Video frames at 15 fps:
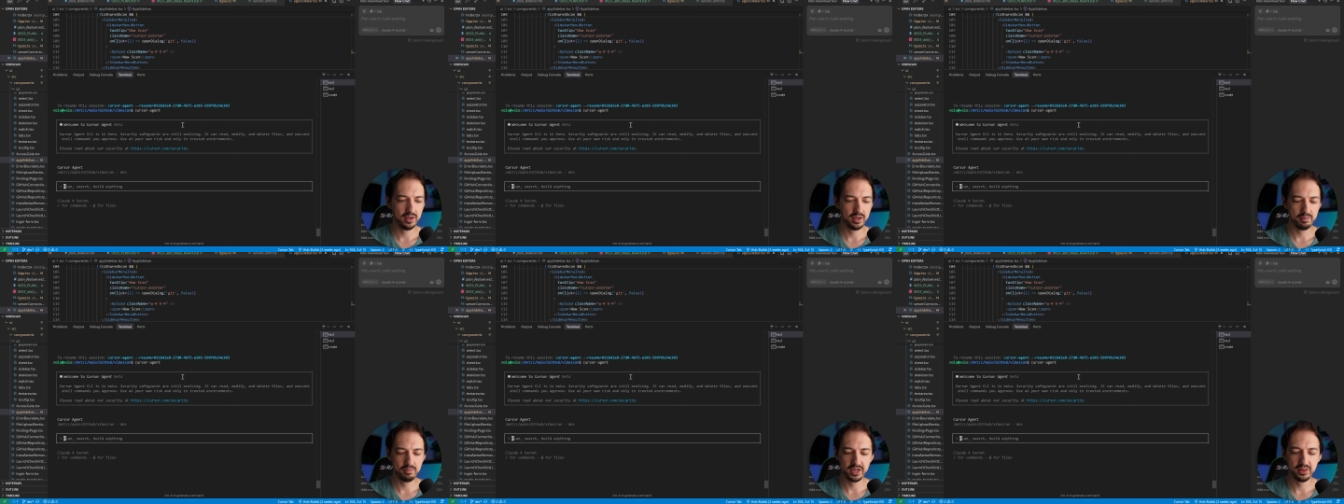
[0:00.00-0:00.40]

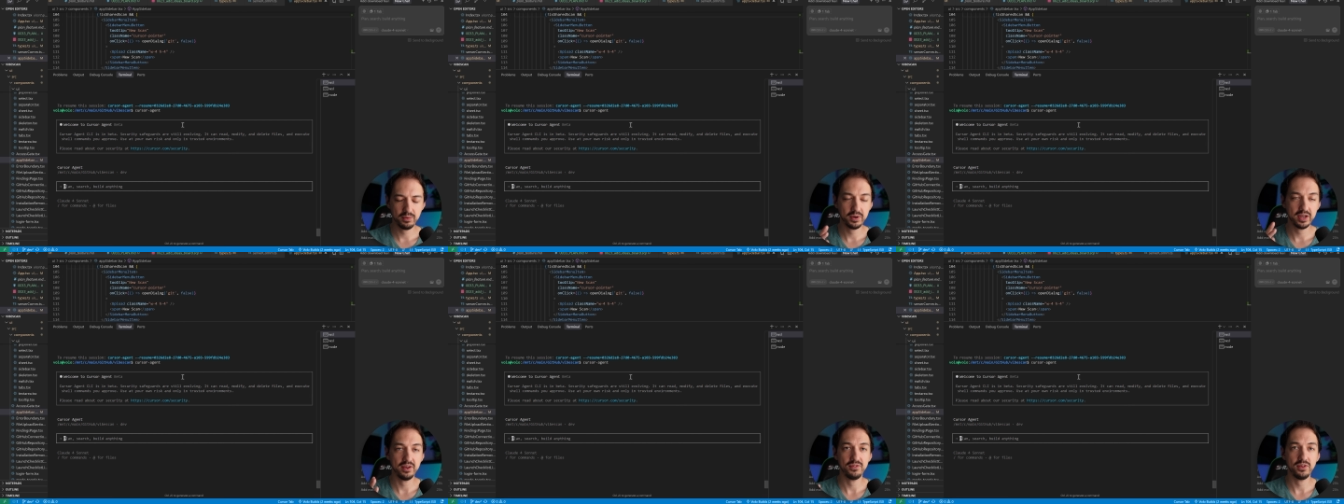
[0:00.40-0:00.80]
And by the
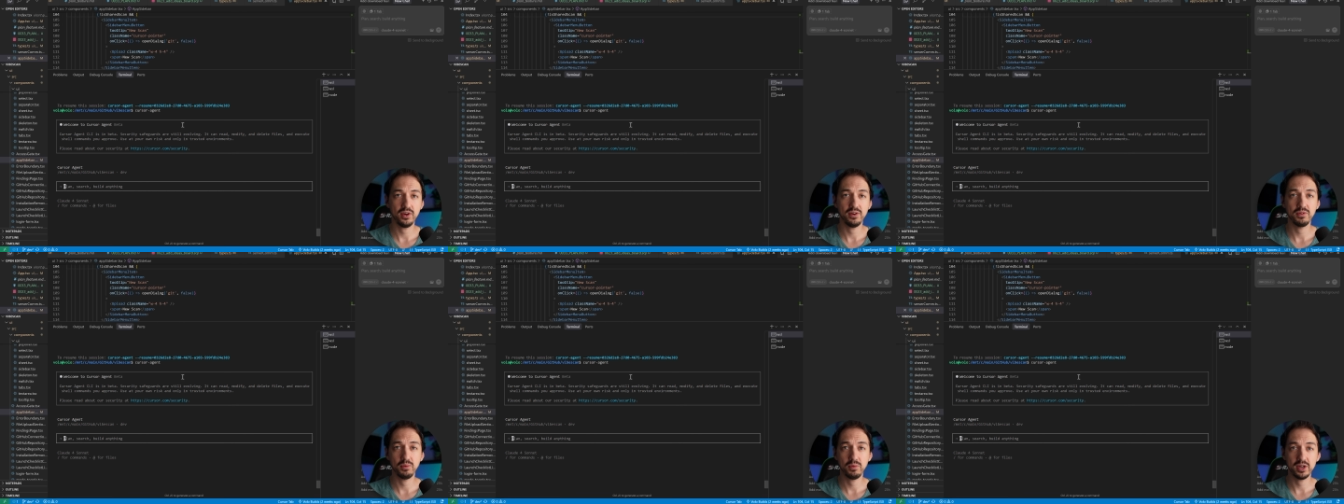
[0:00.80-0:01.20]
way, if you
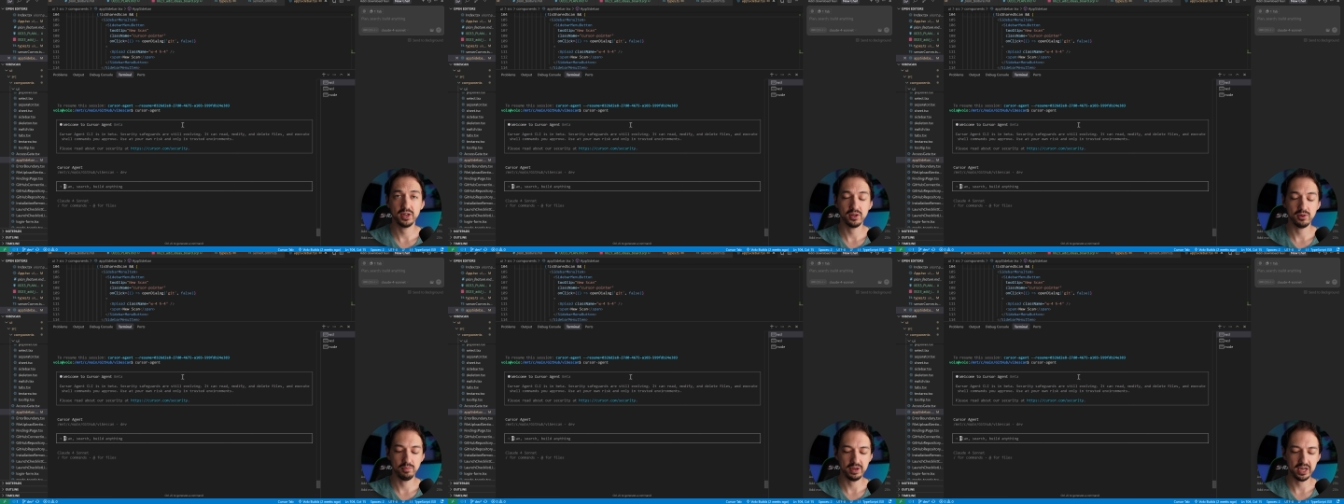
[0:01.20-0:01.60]
ever want to
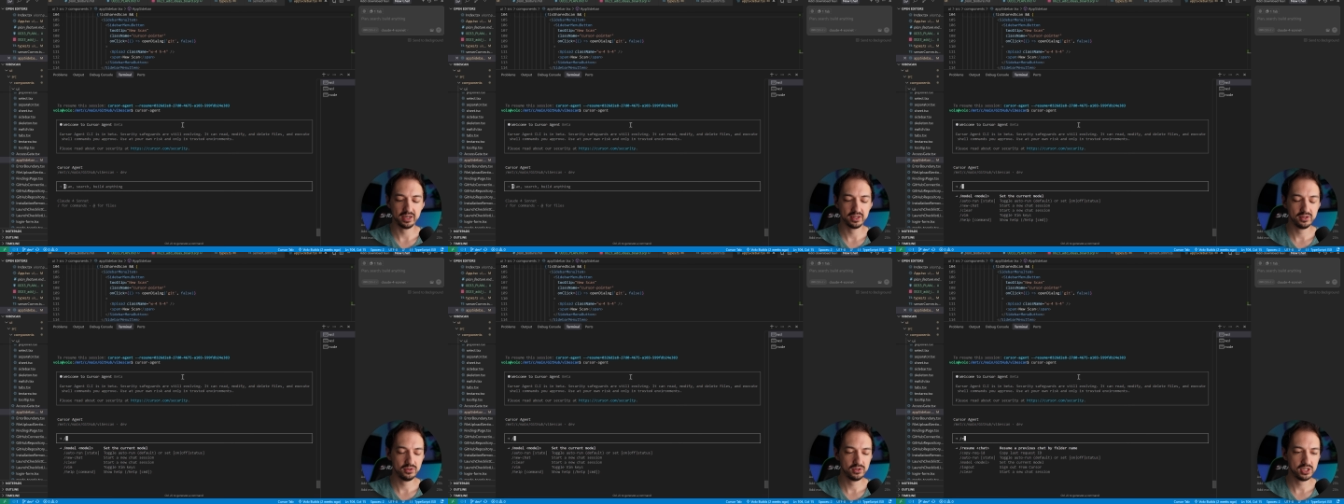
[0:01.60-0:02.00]
go
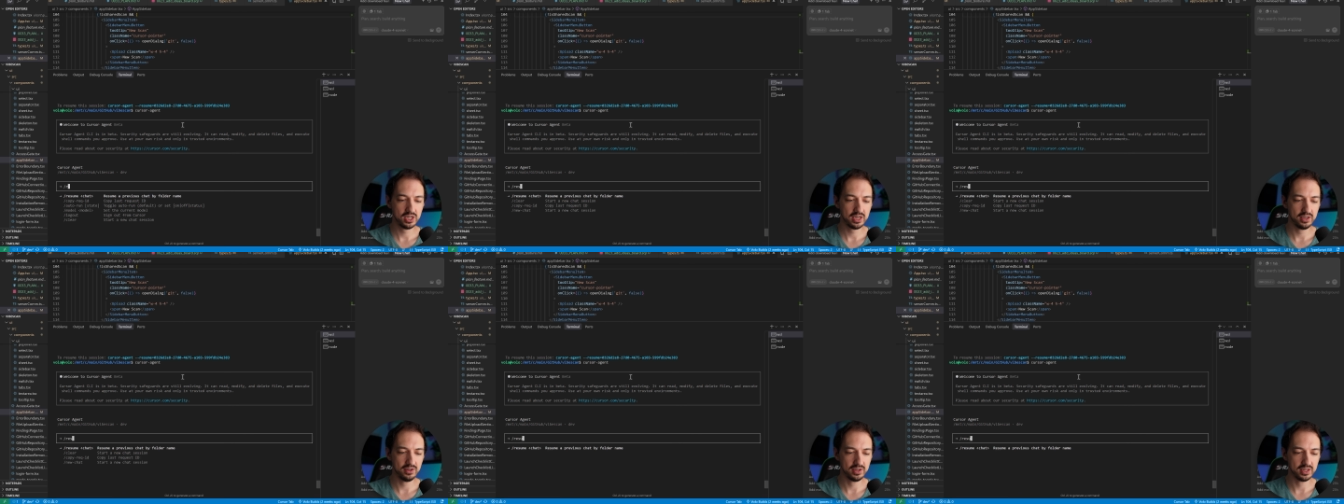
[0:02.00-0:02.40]
back to a
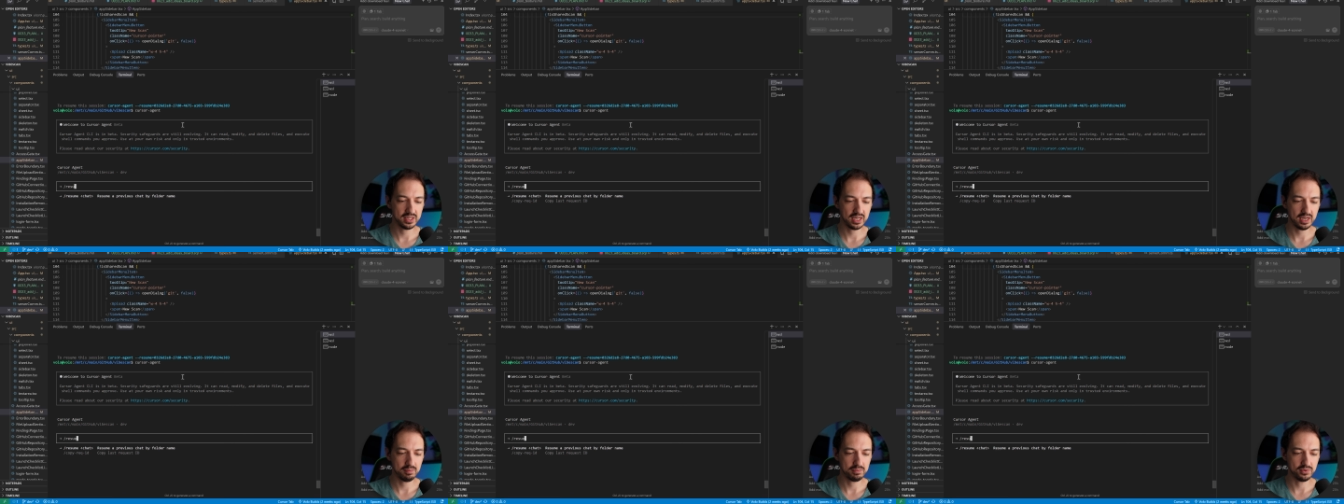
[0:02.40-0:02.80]
chat, you can
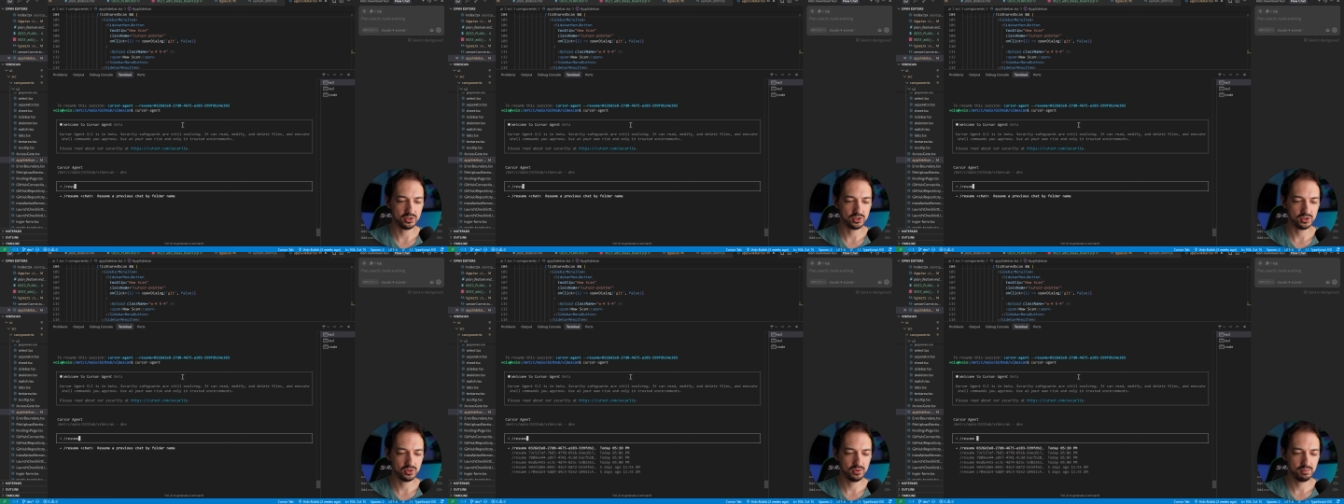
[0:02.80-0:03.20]
type
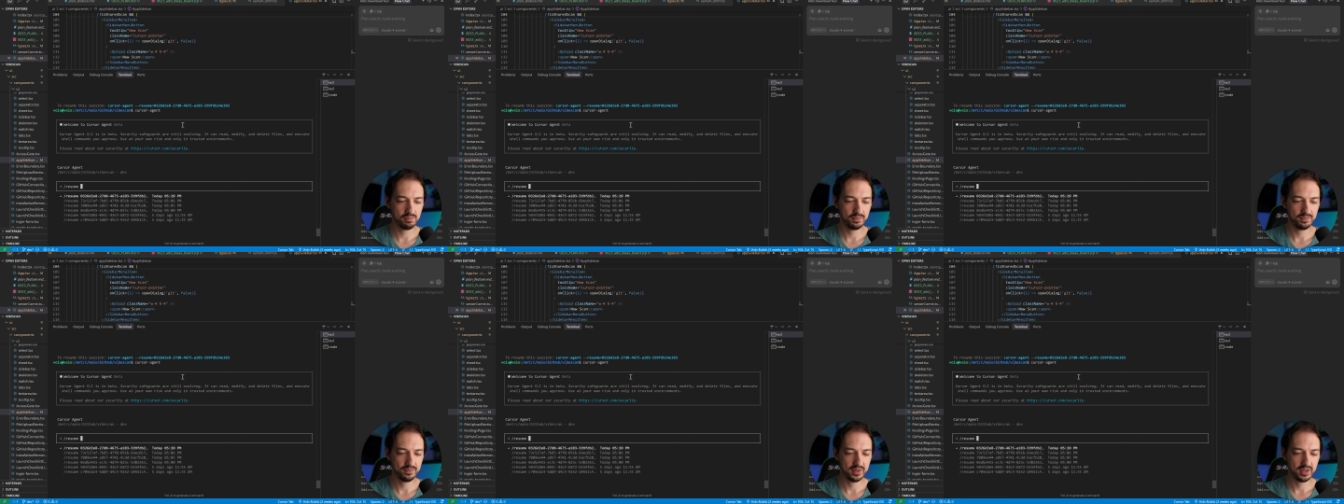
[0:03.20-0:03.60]

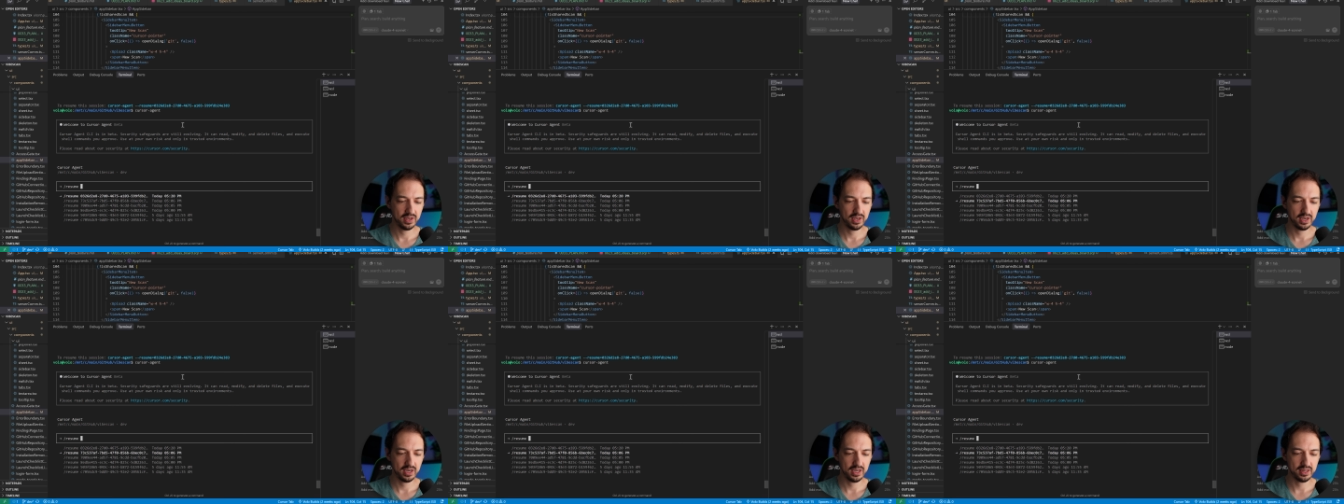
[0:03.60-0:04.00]
resume,
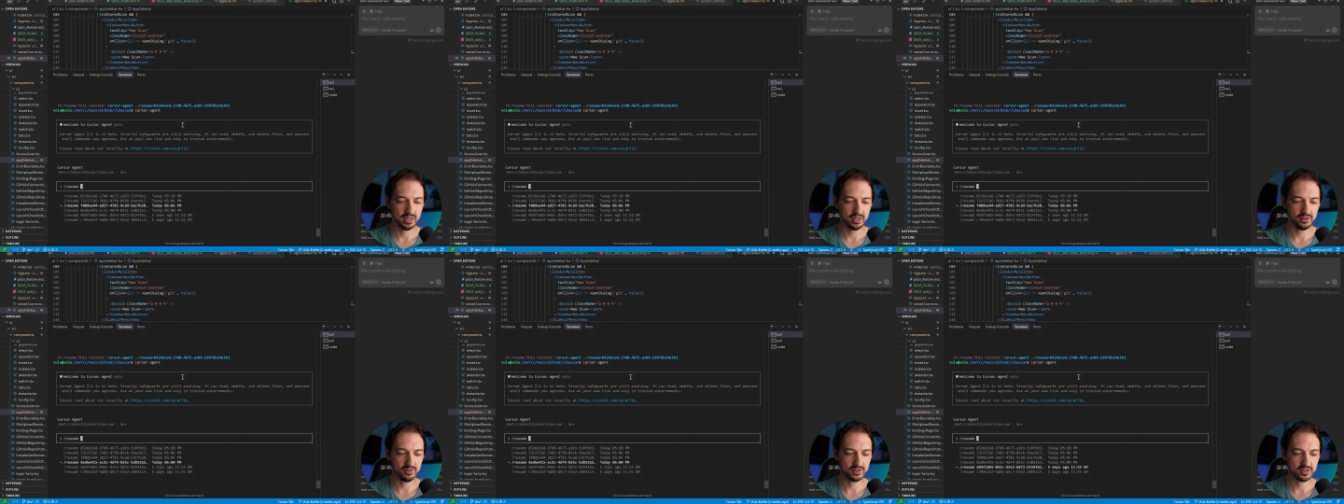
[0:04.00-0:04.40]
and
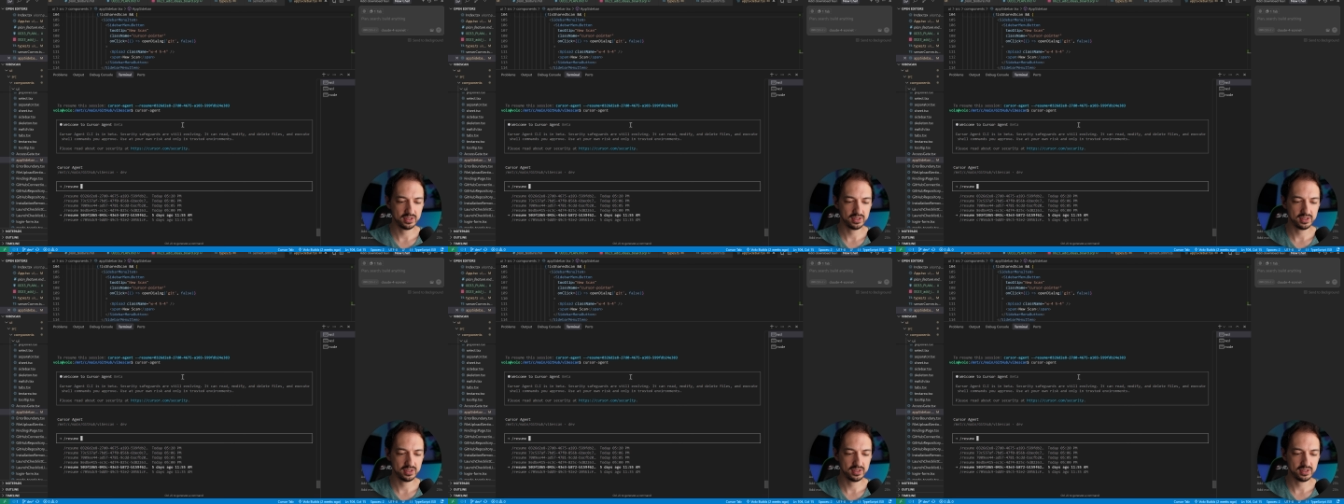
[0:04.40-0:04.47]
then you'll